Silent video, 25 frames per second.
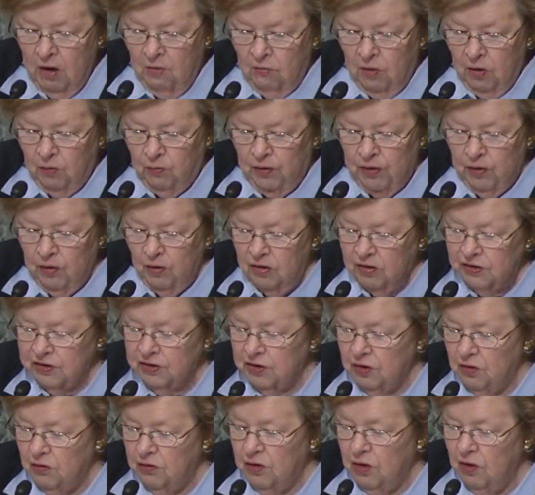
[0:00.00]
But we
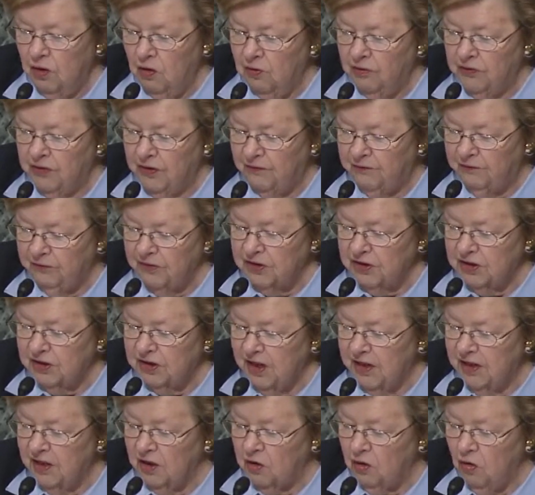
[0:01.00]
also know that for
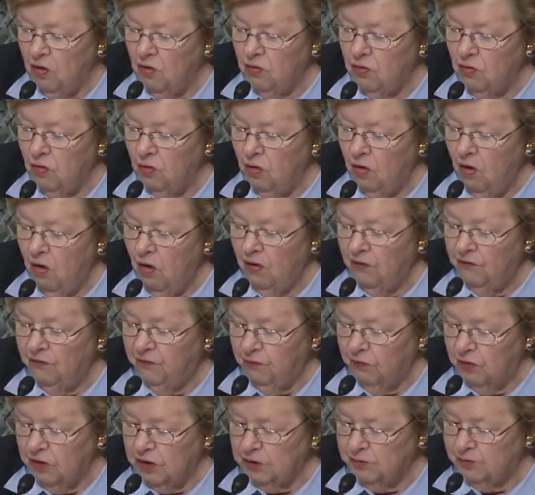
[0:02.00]
state and local law
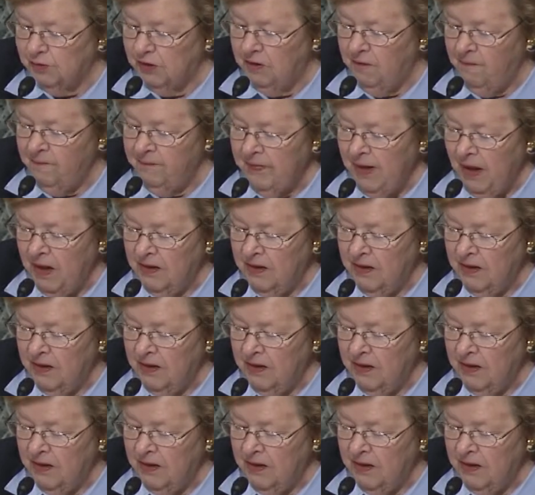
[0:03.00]
enforcement,